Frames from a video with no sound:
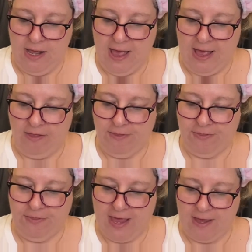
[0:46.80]

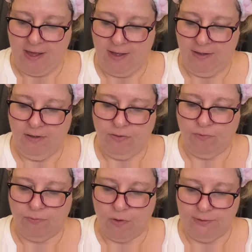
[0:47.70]
Althea
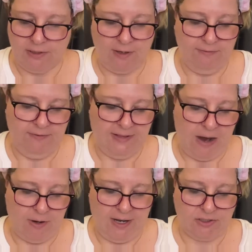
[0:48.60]
rosa
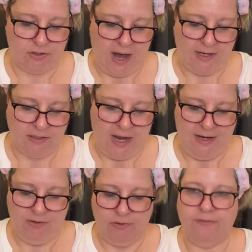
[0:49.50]
flower extract. I
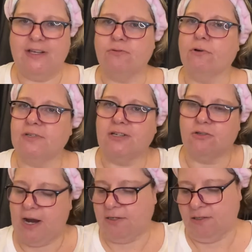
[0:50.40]
don't know if that's rose
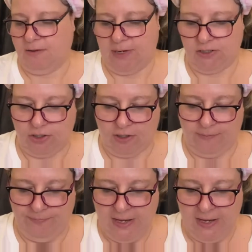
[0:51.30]
extract. I'm not sure.